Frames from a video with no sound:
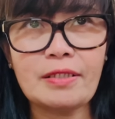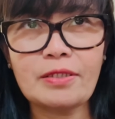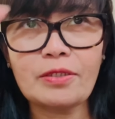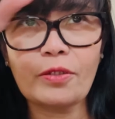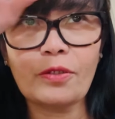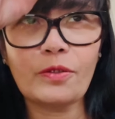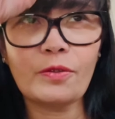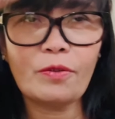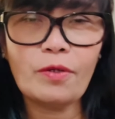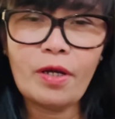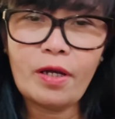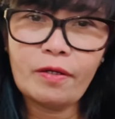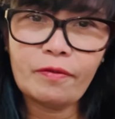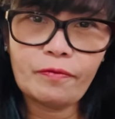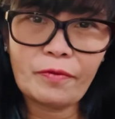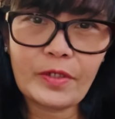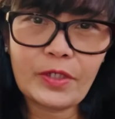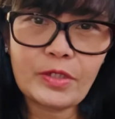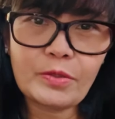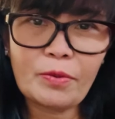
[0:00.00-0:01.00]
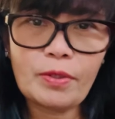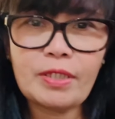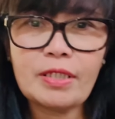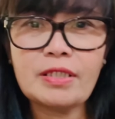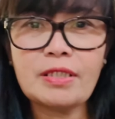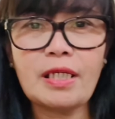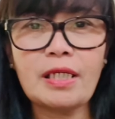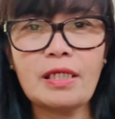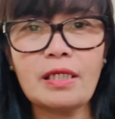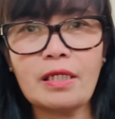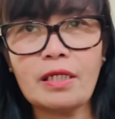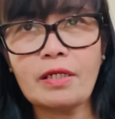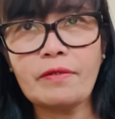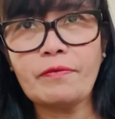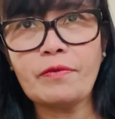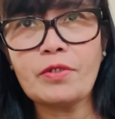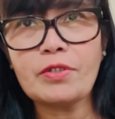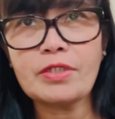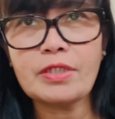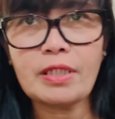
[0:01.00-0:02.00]
So first one is taking care
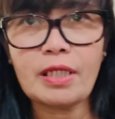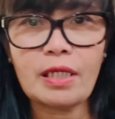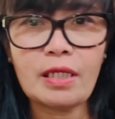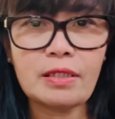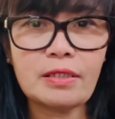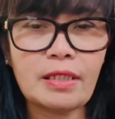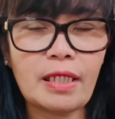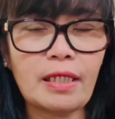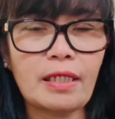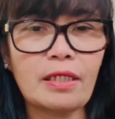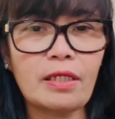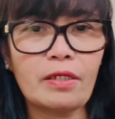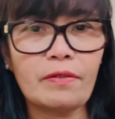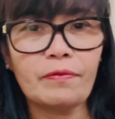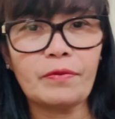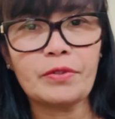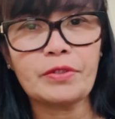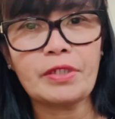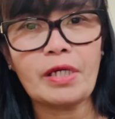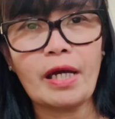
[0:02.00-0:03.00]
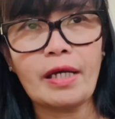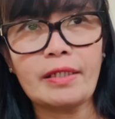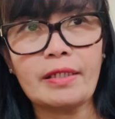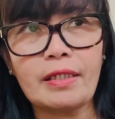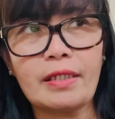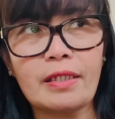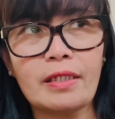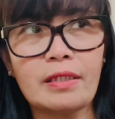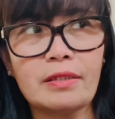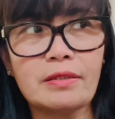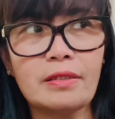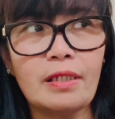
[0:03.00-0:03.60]
of your skin, taking care of your diet,